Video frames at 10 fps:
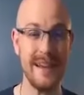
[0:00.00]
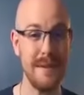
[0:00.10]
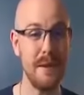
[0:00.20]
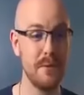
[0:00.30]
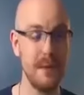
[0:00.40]
it
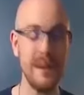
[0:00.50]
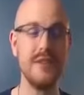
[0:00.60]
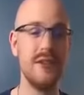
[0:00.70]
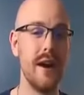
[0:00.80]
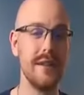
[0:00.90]
can be really
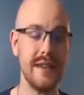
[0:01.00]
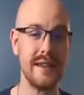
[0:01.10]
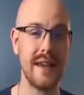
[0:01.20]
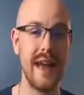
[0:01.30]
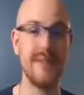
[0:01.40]

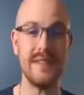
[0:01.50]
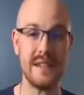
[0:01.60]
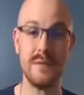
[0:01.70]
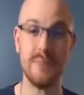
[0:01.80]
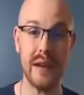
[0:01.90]
daunting to kind of
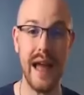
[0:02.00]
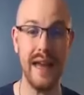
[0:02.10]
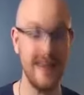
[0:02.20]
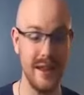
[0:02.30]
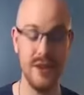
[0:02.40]

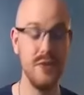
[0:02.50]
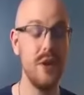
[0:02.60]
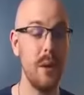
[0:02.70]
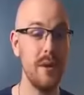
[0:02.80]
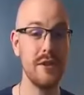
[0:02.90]
display that you
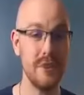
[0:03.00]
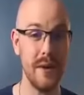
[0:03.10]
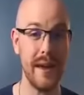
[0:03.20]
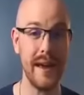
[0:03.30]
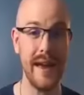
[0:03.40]
know what you're
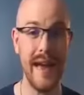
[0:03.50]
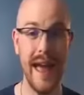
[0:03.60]
doing